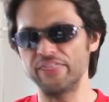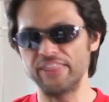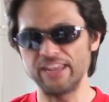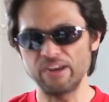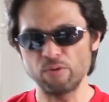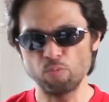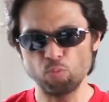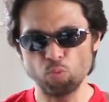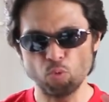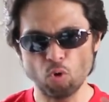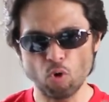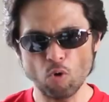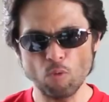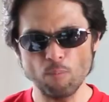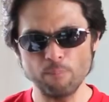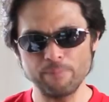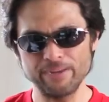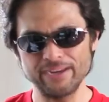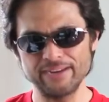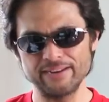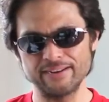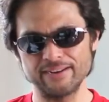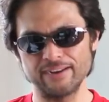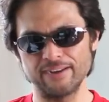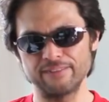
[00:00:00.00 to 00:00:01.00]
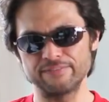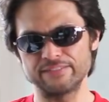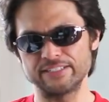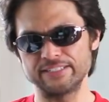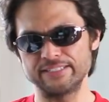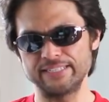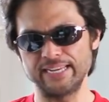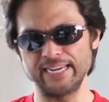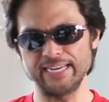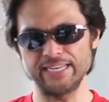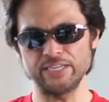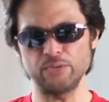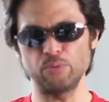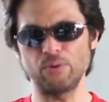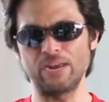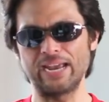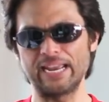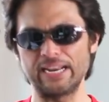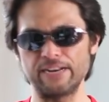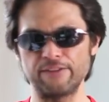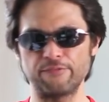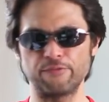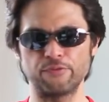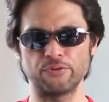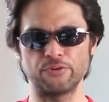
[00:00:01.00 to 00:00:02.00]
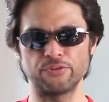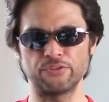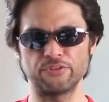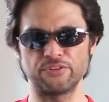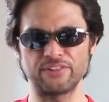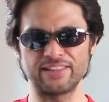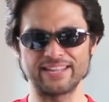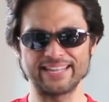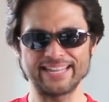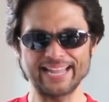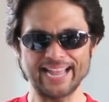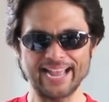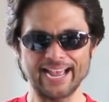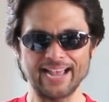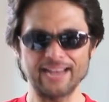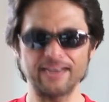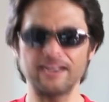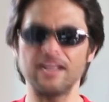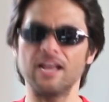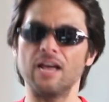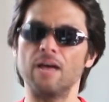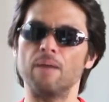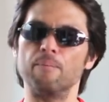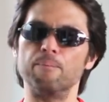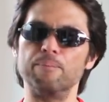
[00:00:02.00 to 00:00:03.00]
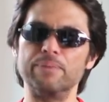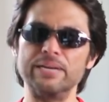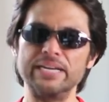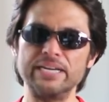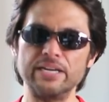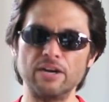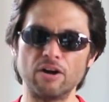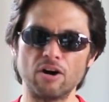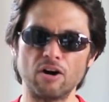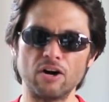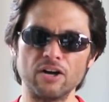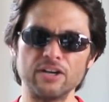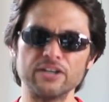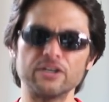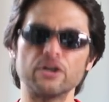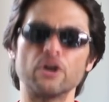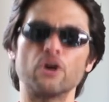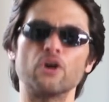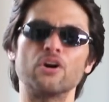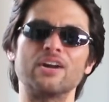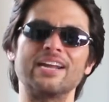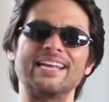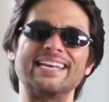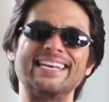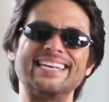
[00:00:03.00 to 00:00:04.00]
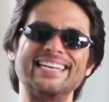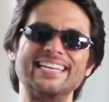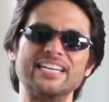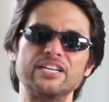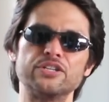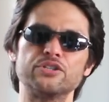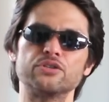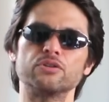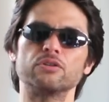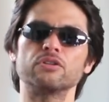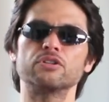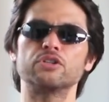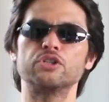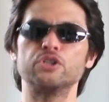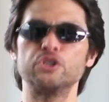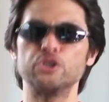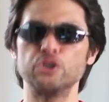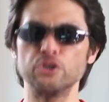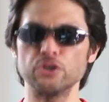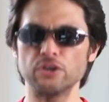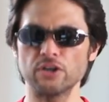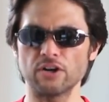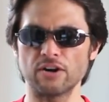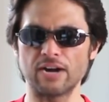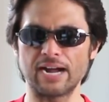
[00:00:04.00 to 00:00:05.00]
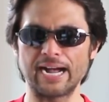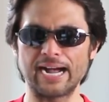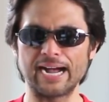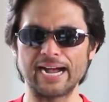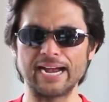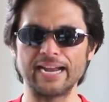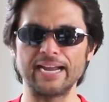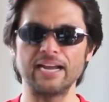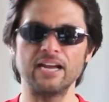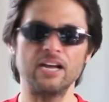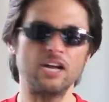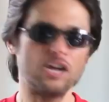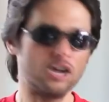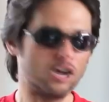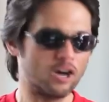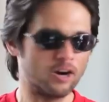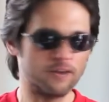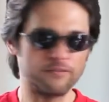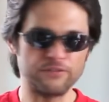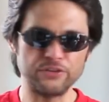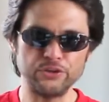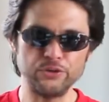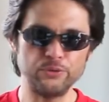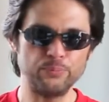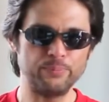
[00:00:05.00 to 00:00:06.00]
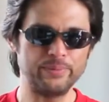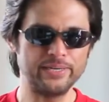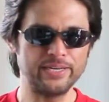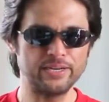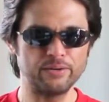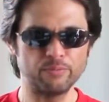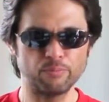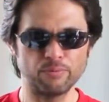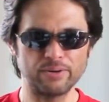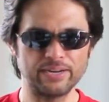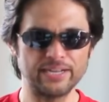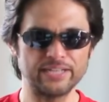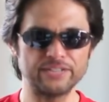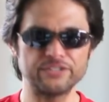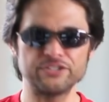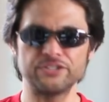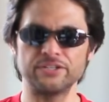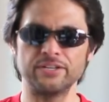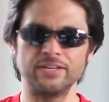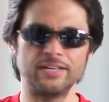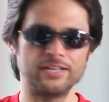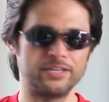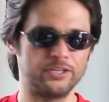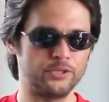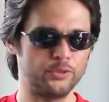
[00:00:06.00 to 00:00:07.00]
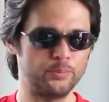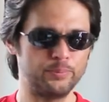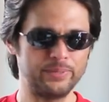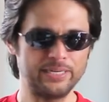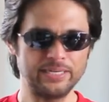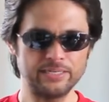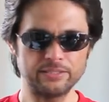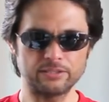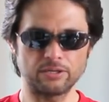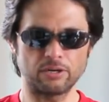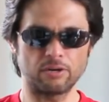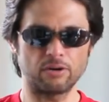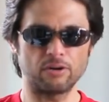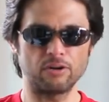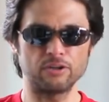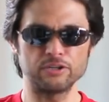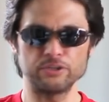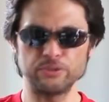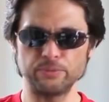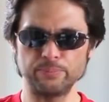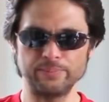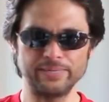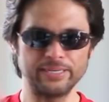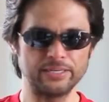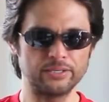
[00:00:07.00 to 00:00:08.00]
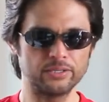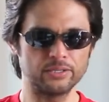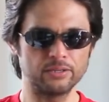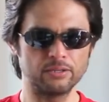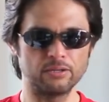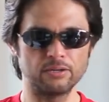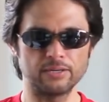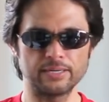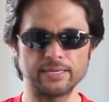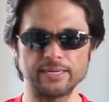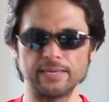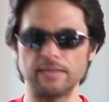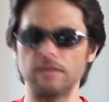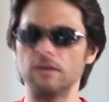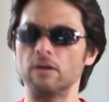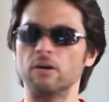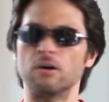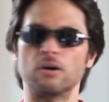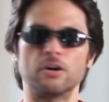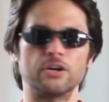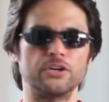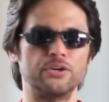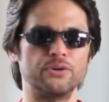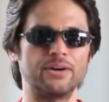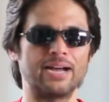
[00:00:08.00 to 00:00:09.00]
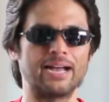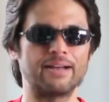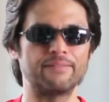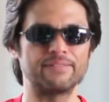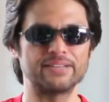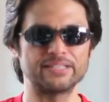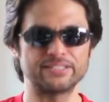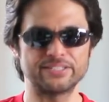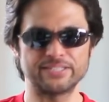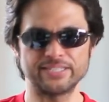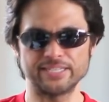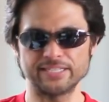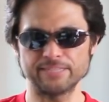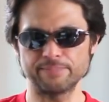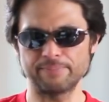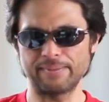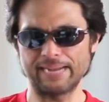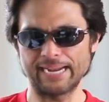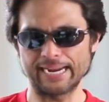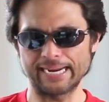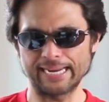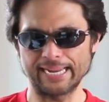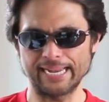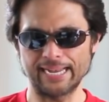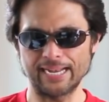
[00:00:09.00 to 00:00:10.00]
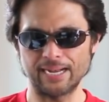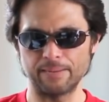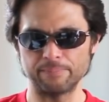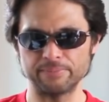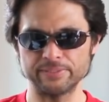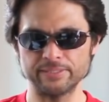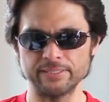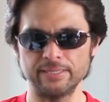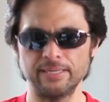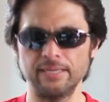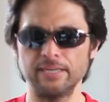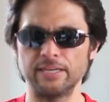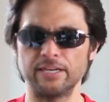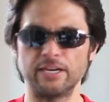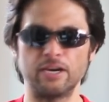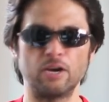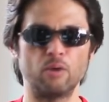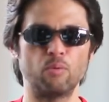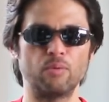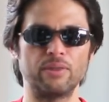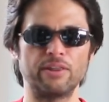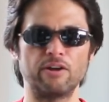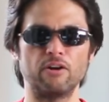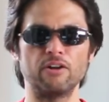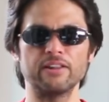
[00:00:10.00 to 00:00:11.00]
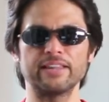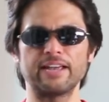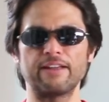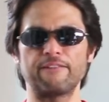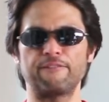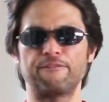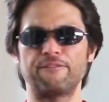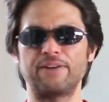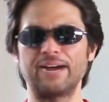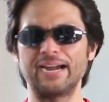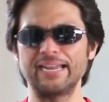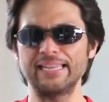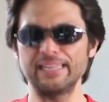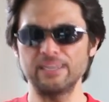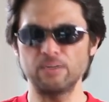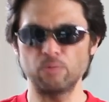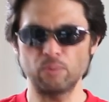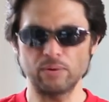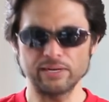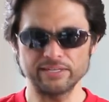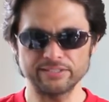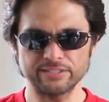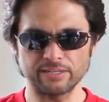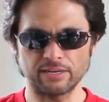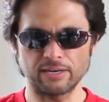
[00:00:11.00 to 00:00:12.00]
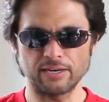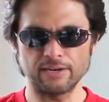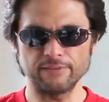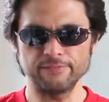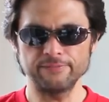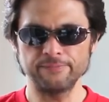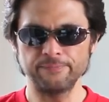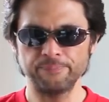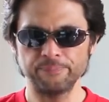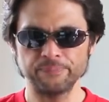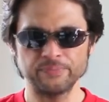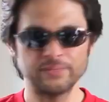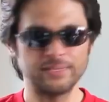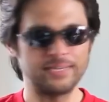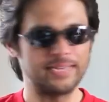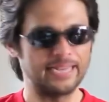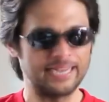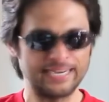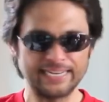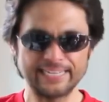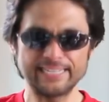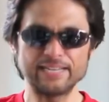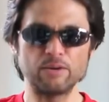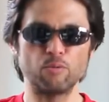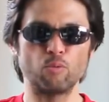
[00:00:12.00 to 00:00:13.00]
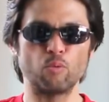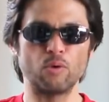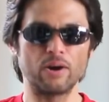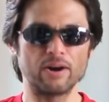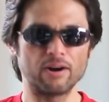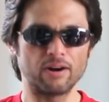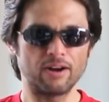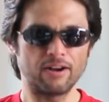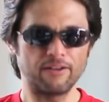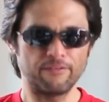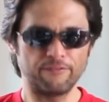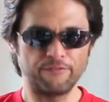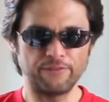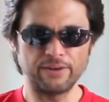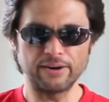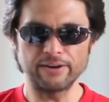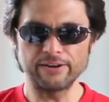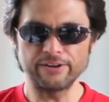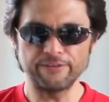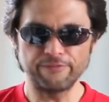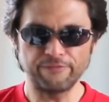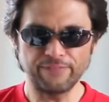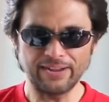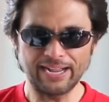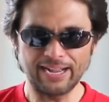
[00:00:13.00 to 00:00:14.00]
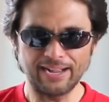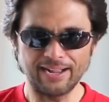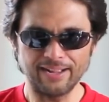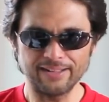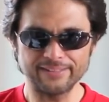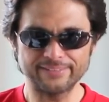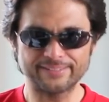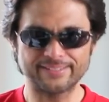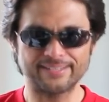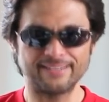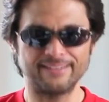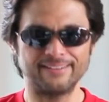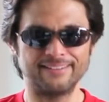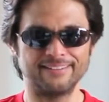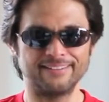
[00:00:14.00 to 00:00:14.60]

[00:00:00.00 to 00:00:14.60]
they won't be enough to take you any further than that beyond her initial sugar high of you being rich, you being tall, you being good looking, or you having six pack abs. You know, when all that finally wears off, and it can wear off very fast,